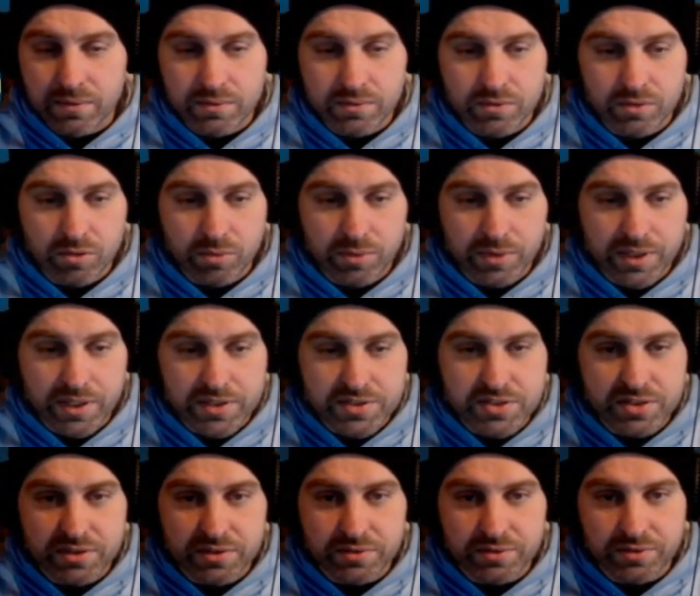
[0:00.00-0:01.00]
No one has it
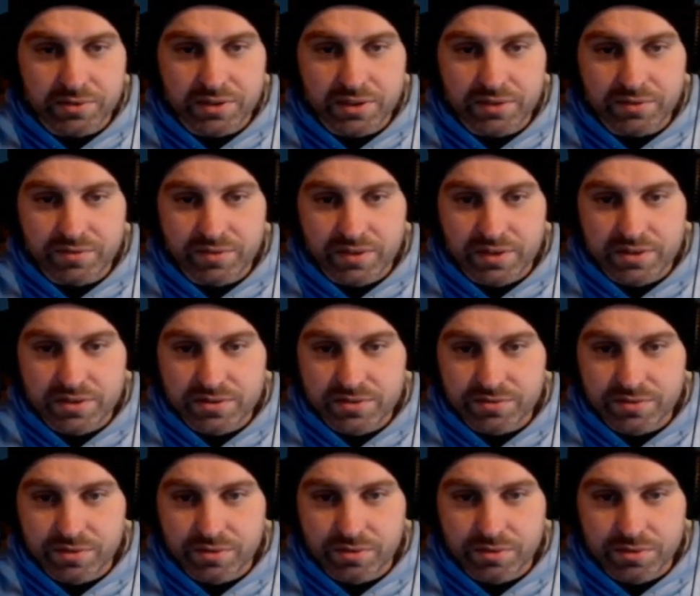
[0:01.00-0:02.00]
in their defense, of
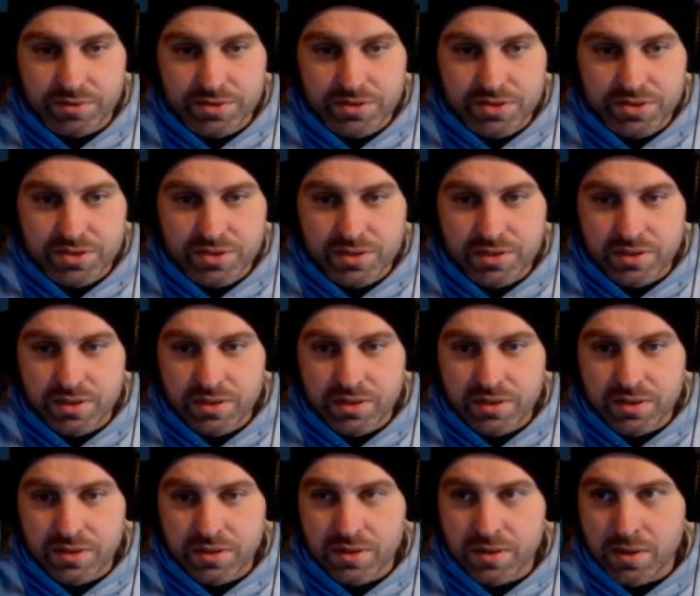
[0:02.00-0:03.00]
course.
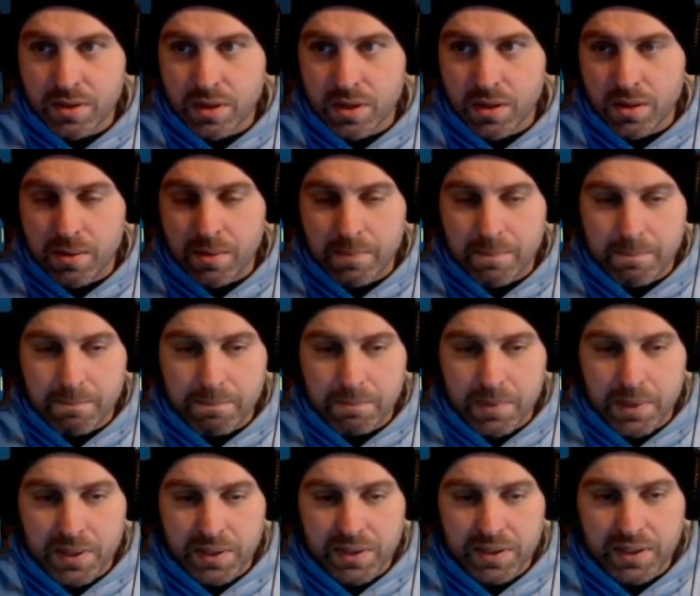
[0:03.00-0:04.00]

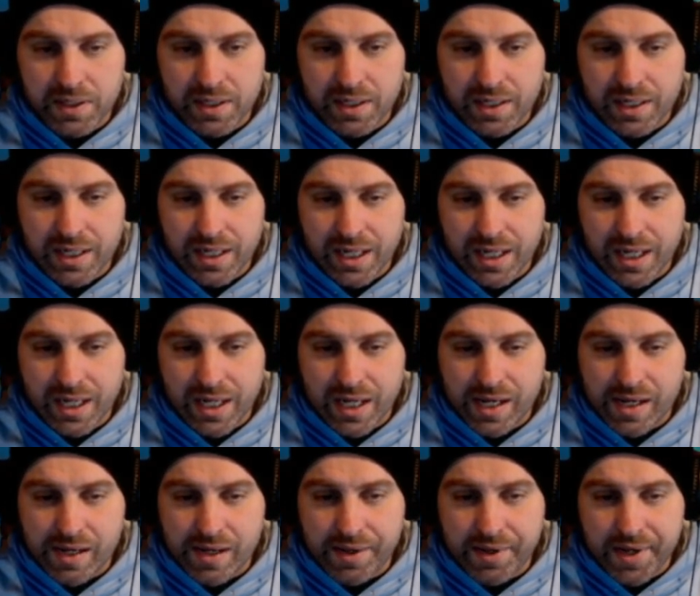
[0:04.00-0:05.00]
But
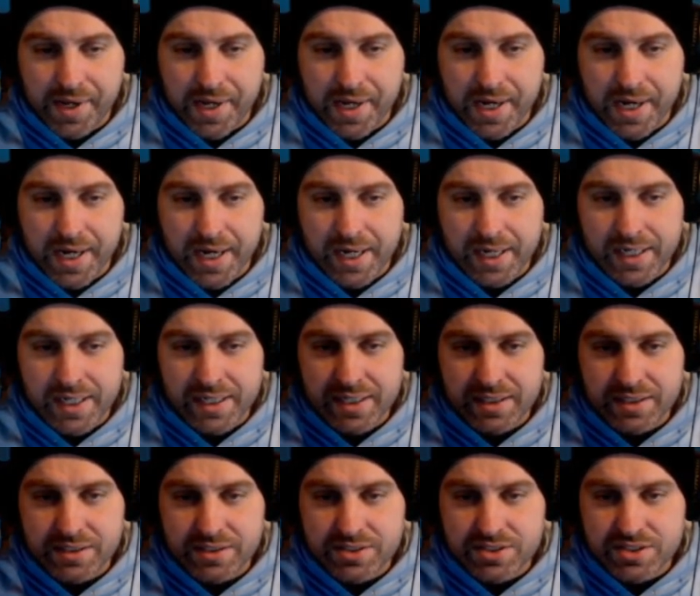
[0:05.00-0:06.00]
I
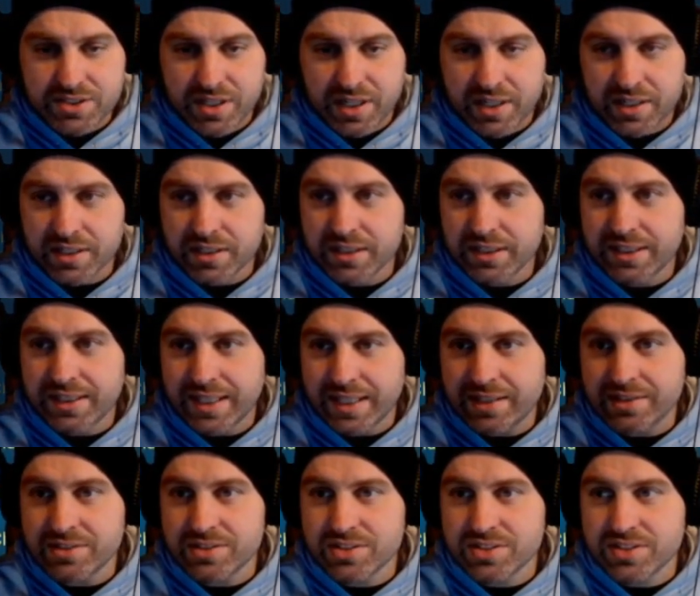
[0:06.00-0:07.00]
decided
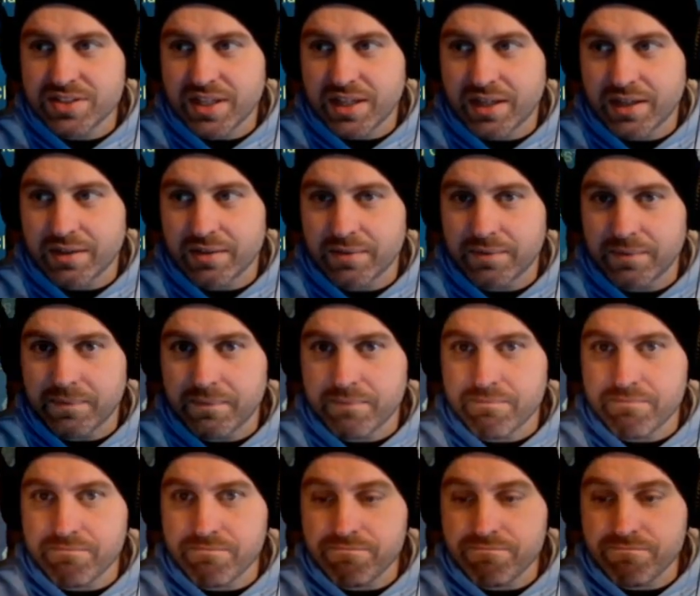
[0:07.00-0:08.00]
against that
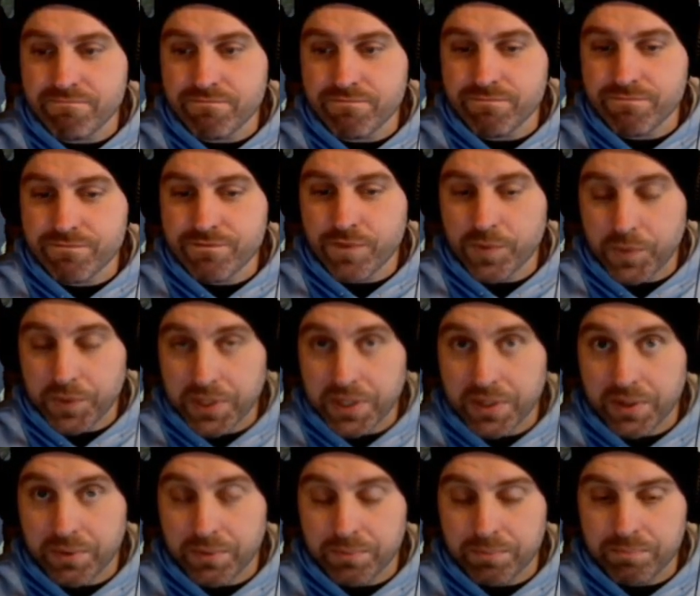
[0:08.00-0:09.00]
for
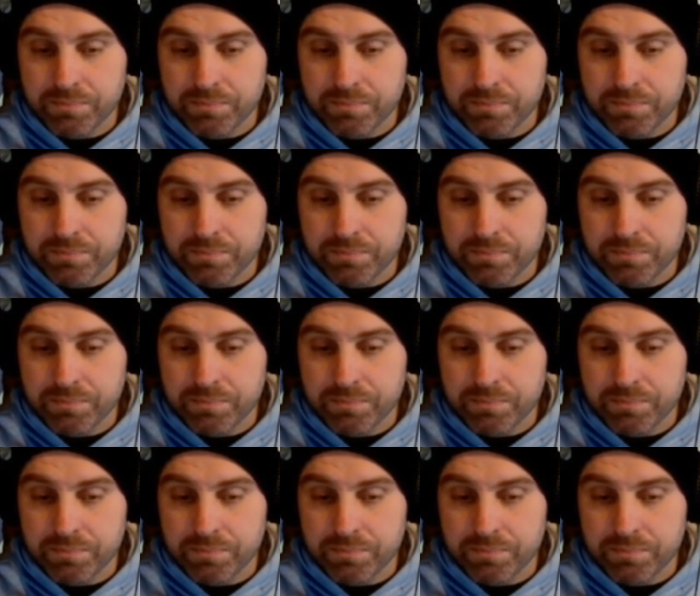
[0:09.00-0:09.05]
now.